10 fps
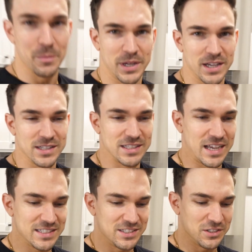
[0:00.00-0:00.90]
because
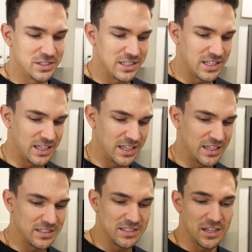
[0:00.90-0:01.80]
I still need to
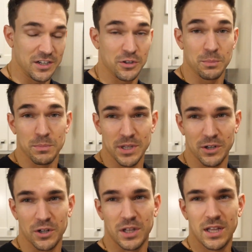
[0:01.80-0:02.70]
eat another
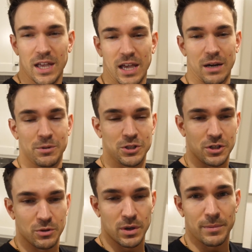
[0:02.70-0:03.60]
meal and I'm gonna show
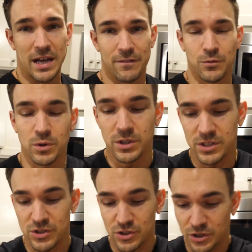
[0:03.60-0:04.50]
you what I'm gonna have for
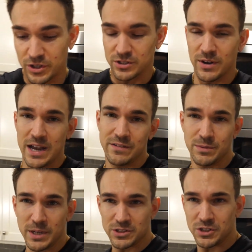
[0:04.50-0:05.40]
dessert. So I have
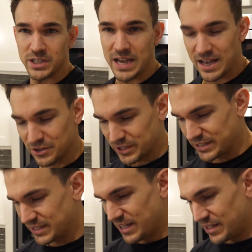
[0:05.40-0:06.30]
some extra
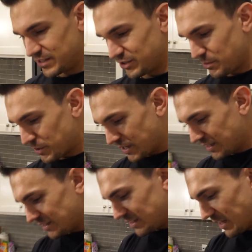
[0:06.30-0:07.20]
calories. So
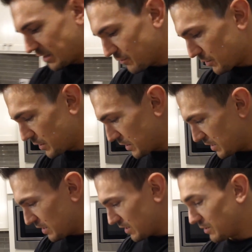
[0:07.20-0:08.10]
Brady, tell everyone,
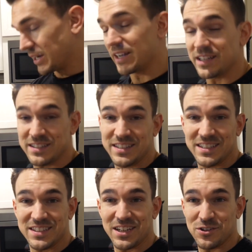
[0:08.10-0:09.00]
oh, I gotta,
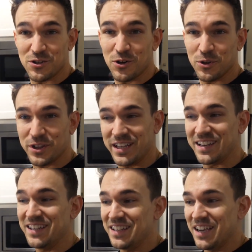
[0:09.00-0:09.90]
guess I gotta do the whole
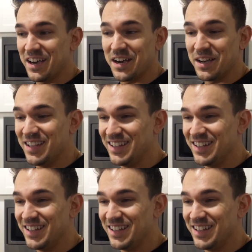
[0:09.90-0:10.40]
thing. Uh,